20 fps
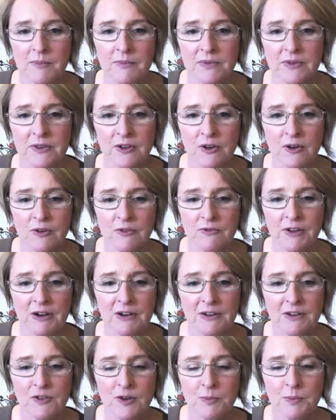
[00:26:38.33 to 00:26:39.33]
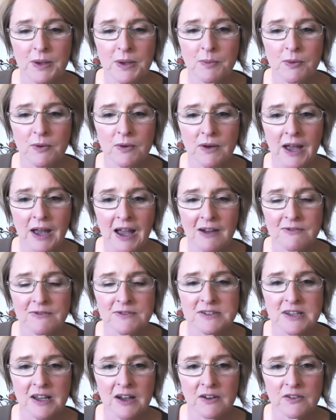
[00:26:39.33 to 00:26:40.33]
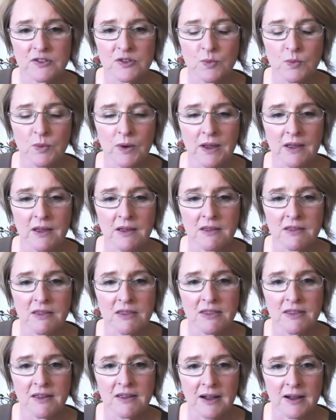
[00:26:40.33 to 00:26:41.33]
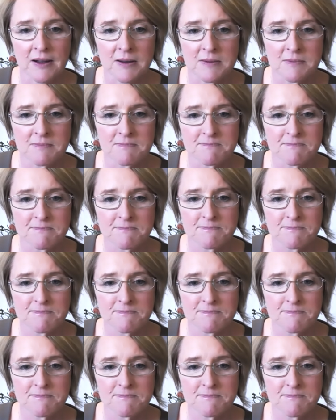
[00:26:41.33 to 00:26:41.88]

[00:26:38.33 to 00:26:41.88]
So very few people have dealt with, um,